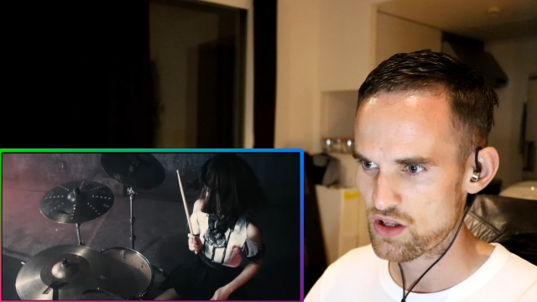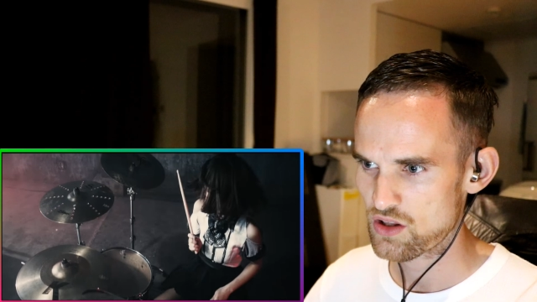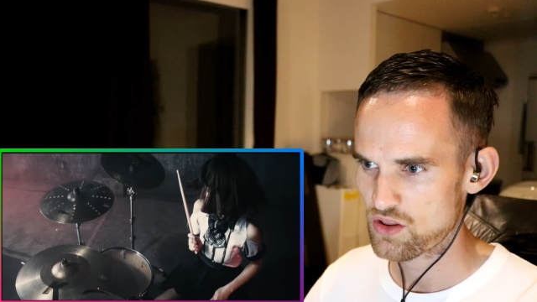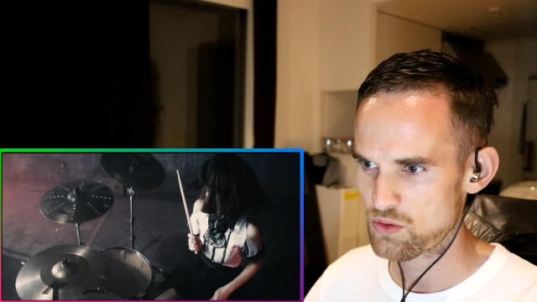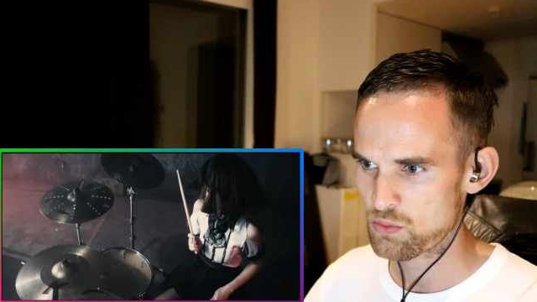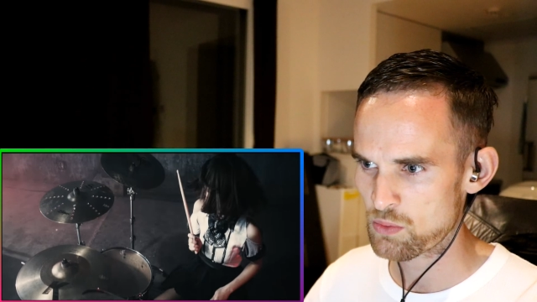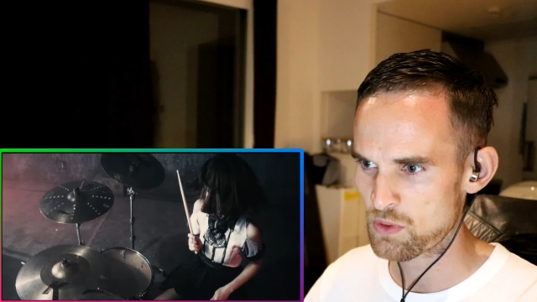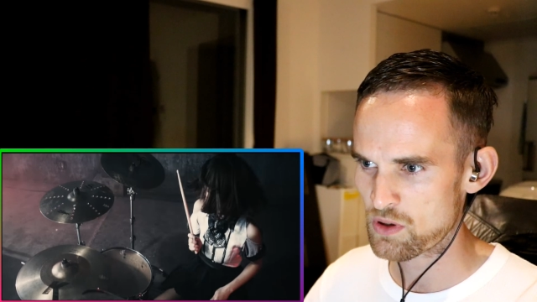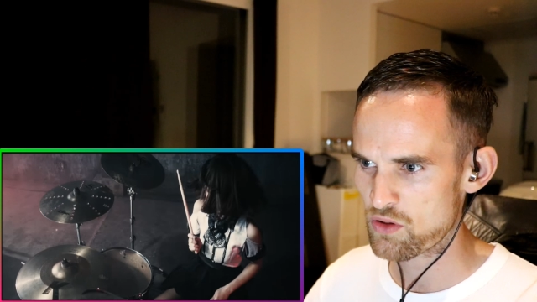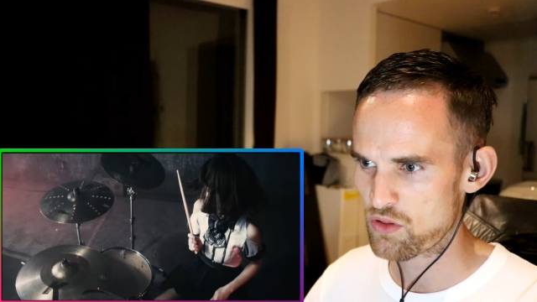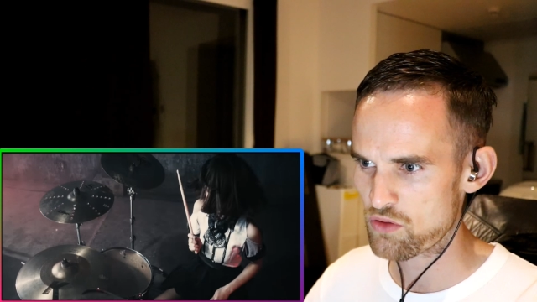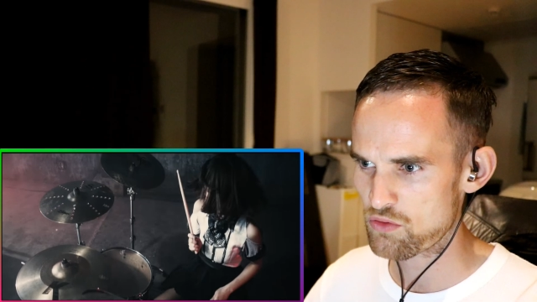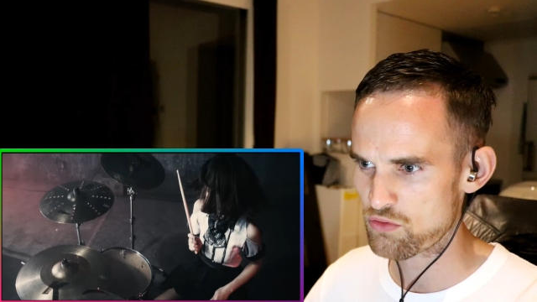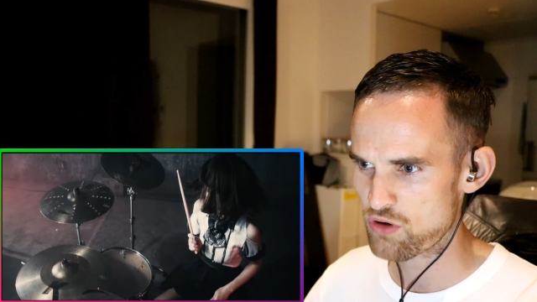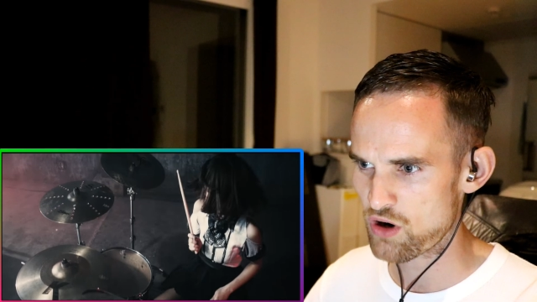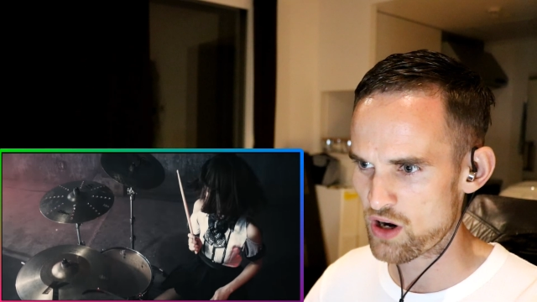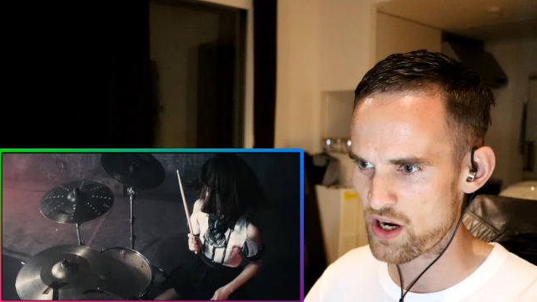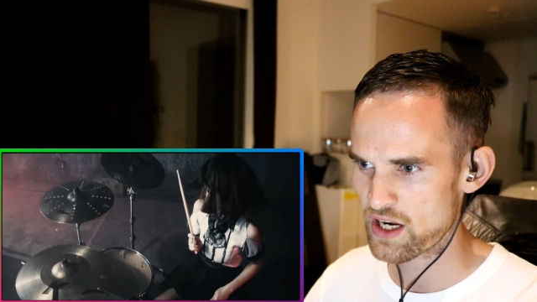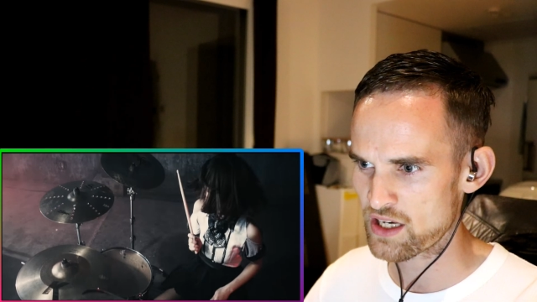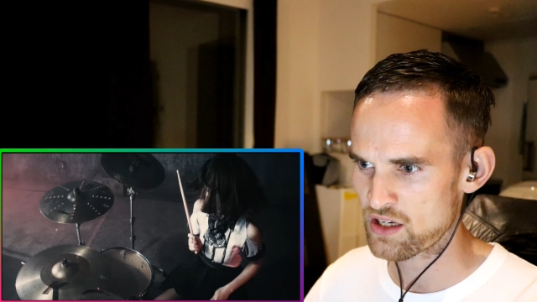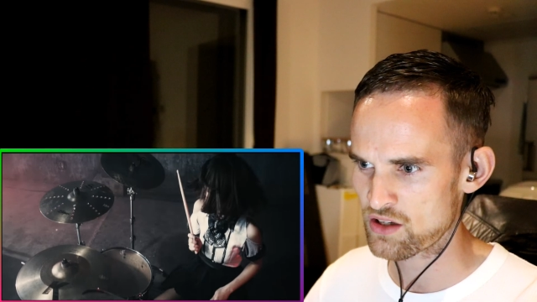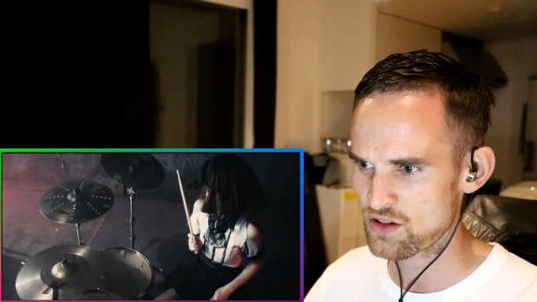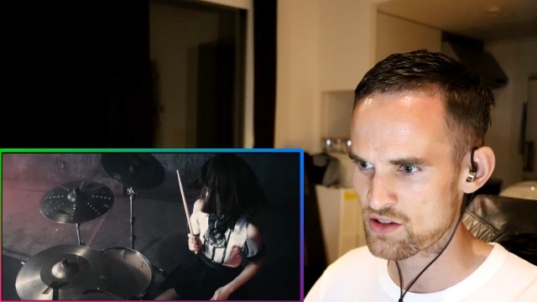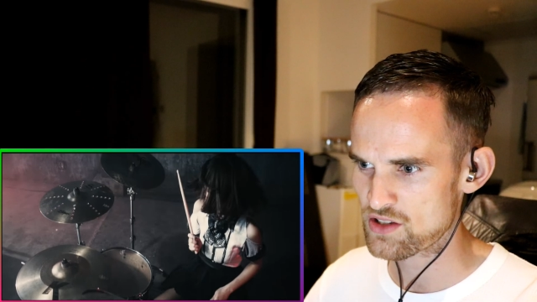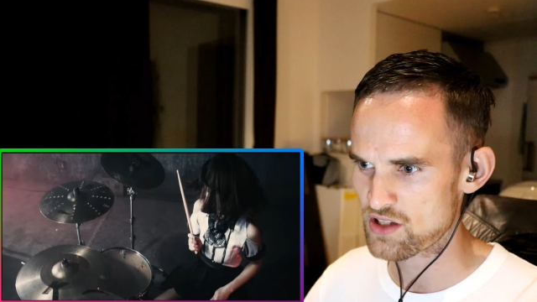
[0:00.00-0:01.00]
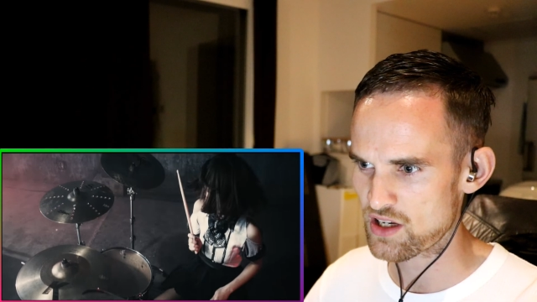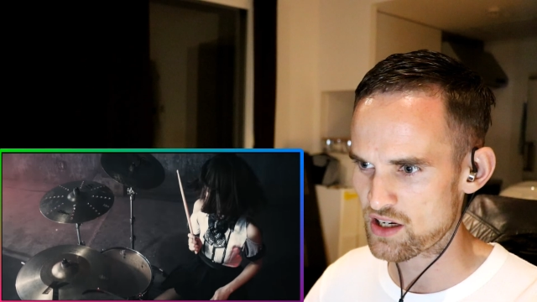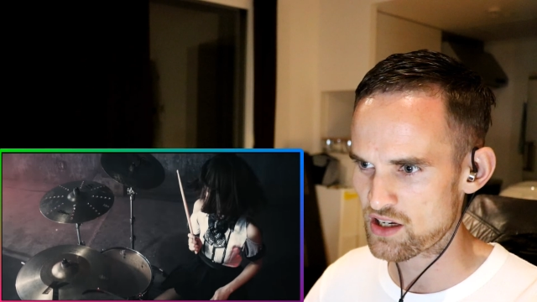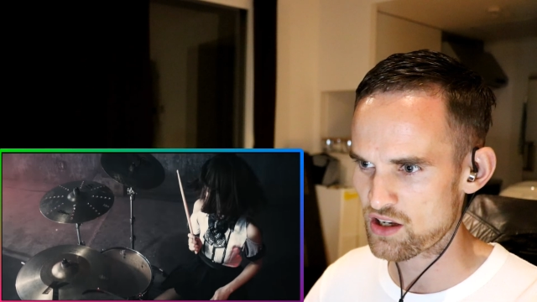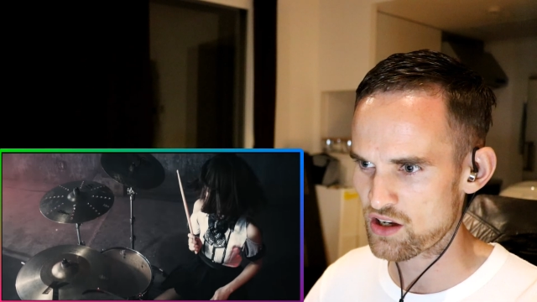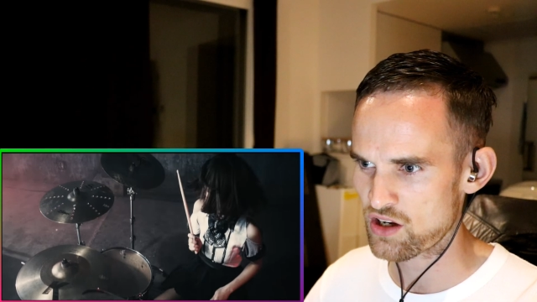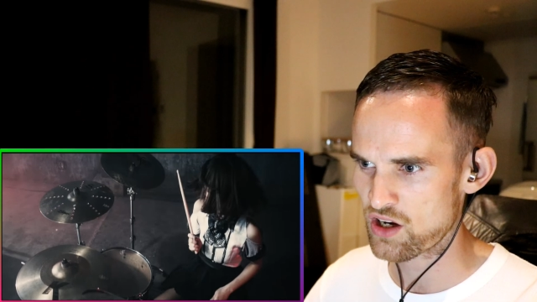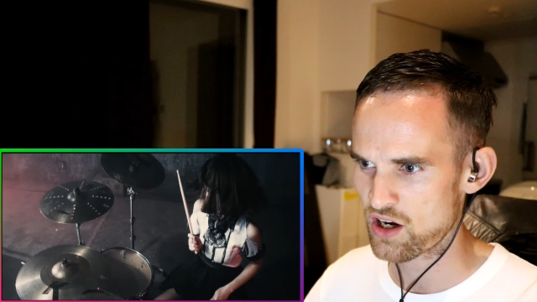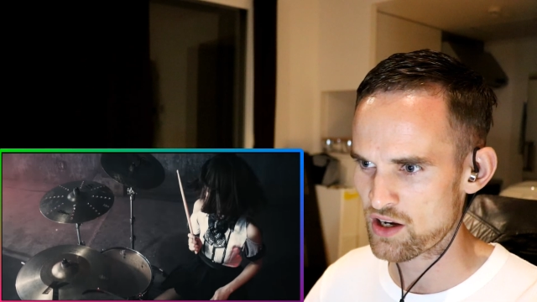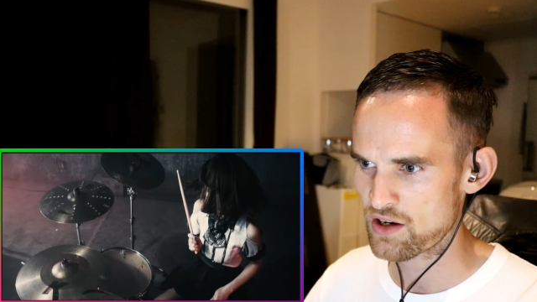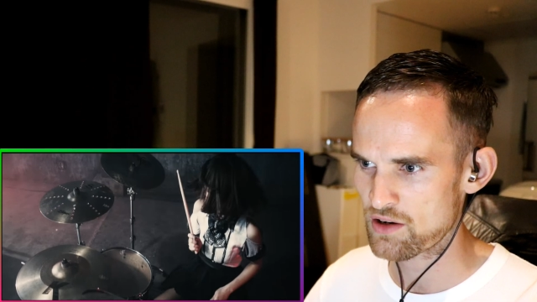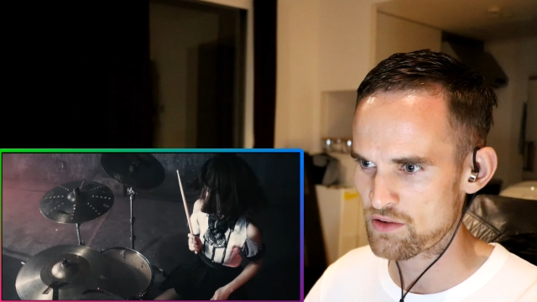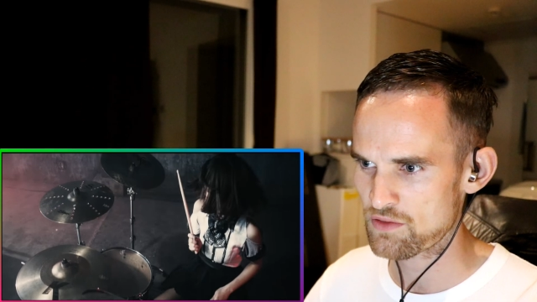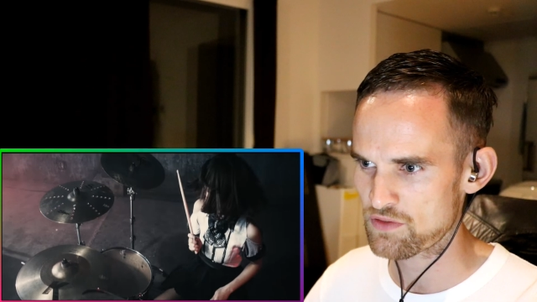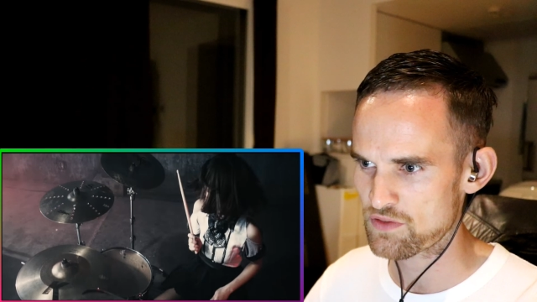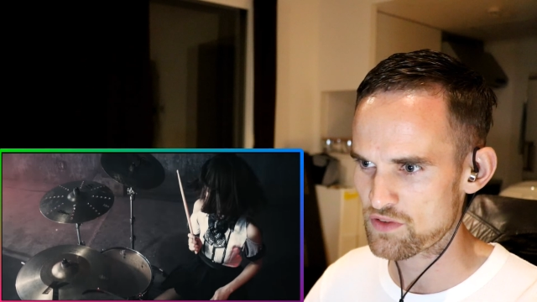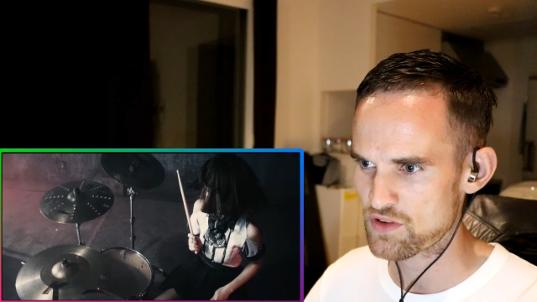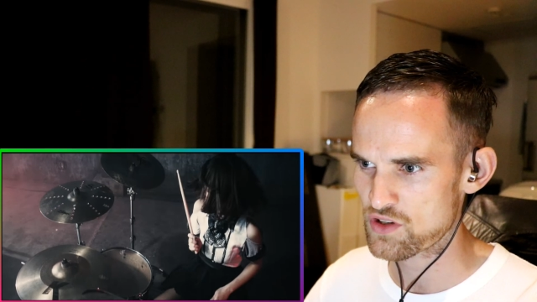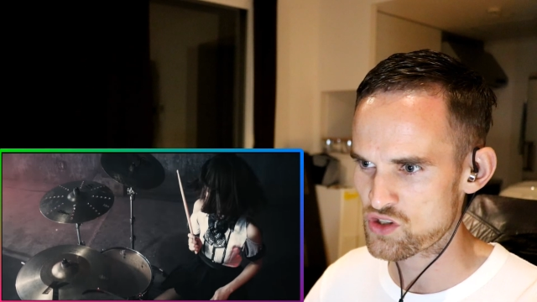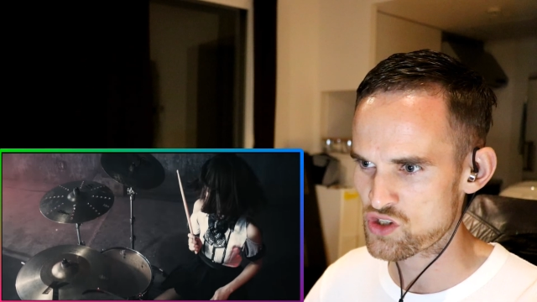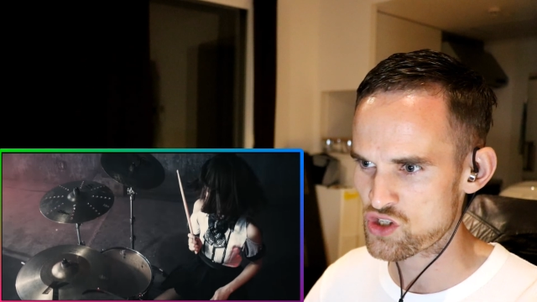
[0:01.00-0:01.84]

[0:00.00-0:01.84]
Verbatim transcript: The one on the right looks like a kind of